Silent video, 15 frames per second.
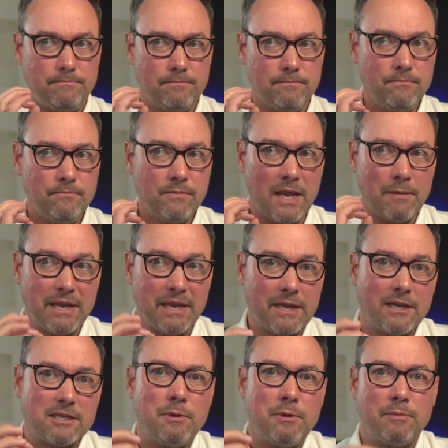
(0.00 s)
And because
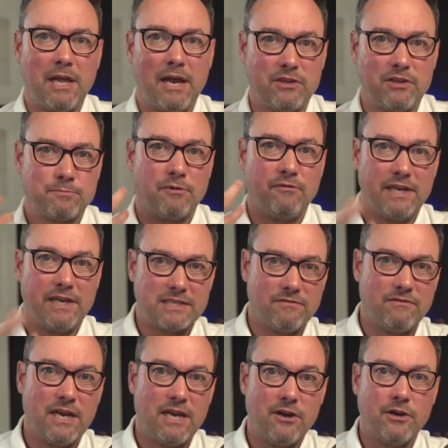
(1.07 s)
people have this pervasive
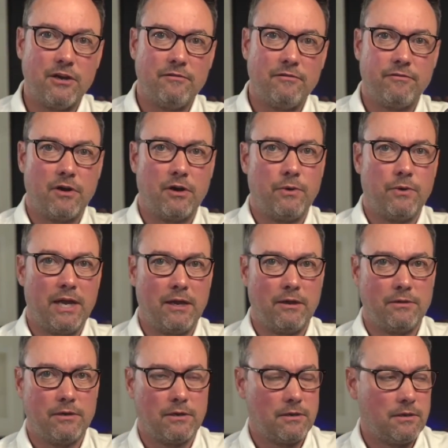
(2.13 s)
narrative around
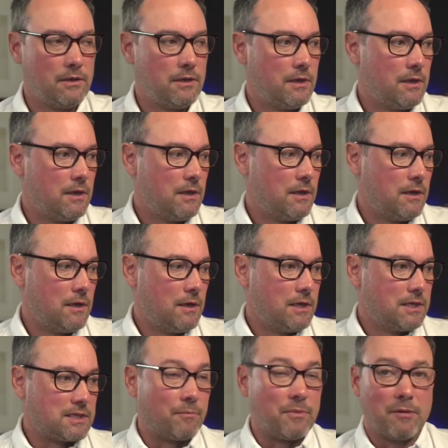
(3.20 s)

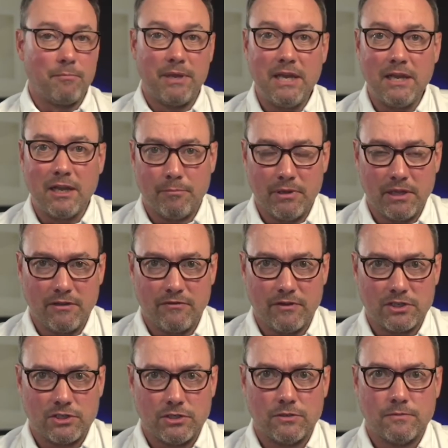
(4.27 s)
something being a belief
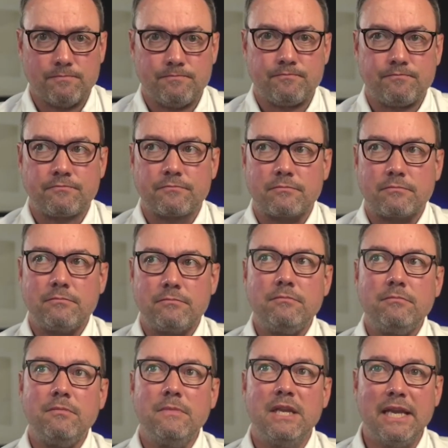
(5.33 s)
issue,
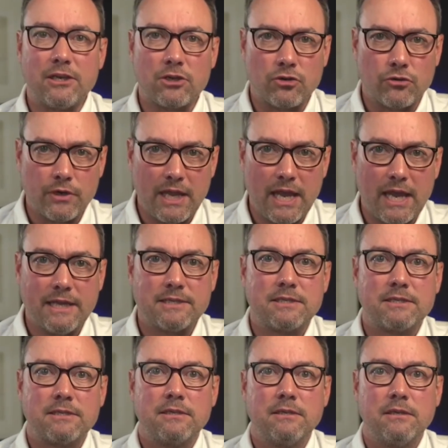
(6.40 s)
it creates
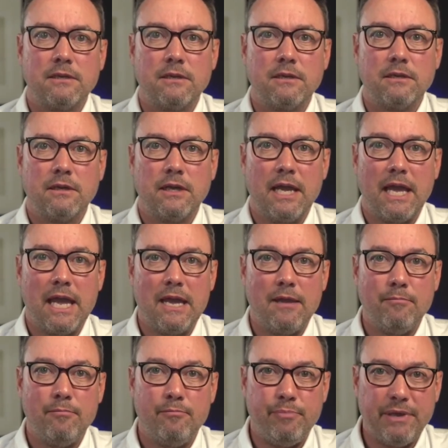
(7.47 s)
a
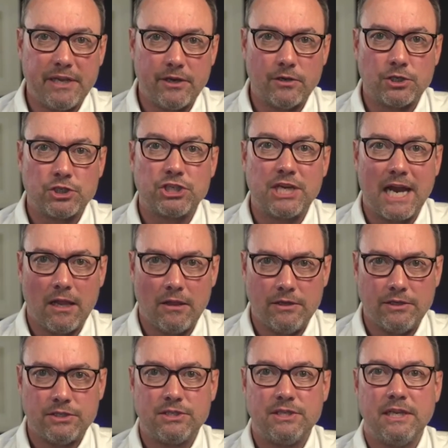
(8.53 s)
bigger
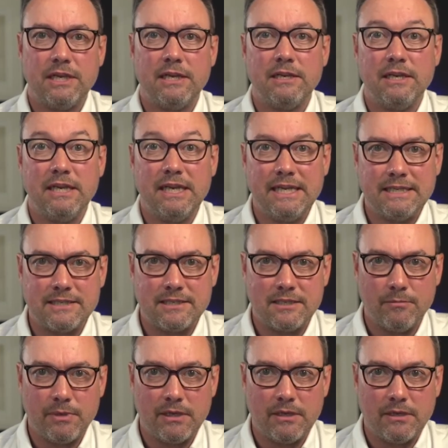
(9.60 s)
challenge than it needs to be.